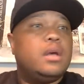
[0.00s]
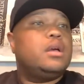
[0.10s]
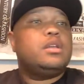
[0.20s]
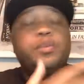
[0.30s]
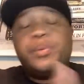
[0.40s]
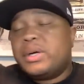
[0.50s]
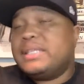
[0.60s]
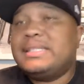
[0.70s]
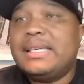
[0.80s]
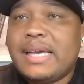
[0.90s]
you put
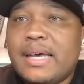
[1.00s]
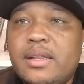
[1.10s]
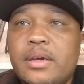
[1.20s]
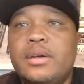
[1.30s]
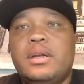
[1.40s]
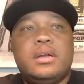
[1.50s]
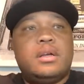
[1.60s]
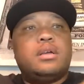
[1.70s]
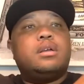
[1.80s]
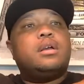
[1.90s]
it together
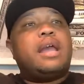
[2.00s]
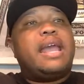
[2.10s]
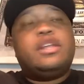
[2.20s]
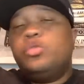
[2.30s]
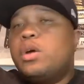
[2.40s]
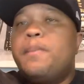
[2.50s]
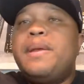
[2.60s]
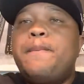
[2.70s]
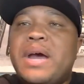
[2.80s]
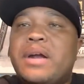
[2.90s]
and you can be
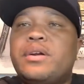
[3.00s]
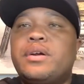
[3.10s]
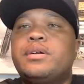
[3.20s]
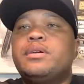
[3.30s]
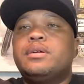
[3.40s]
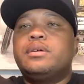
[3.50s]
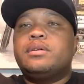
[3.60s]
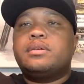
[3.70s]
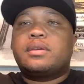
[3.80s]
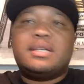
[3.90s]
better.
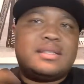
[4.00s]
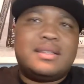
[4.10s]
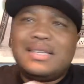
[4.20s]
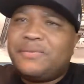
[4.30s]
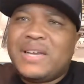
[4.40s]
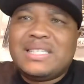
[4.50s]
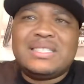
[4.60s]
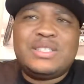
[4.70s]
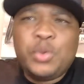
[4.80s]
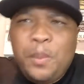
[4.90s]
Because let's face
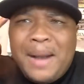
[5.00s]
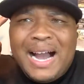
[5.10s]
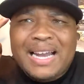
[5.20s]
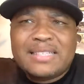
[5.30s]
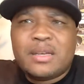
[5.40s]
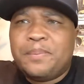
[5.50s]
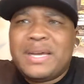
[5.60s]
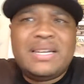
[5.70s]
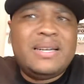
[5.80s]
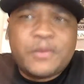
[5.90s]
it, two minds are
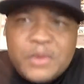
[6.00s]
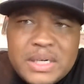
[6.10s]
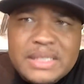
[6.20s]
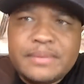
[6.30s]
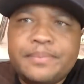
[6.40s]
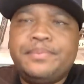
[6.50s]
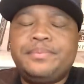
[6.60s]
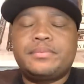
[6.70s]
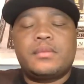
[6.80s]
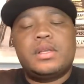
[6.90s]
better than one.
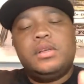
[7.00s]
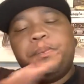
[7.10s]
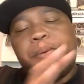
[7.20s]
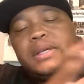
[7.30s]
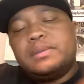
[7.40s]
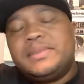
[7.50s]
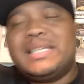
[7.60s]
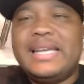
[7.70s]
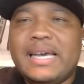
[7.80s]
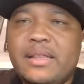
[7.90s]
You put them
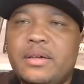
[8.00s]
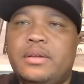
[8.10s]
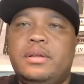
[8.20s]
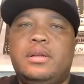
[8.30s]
together,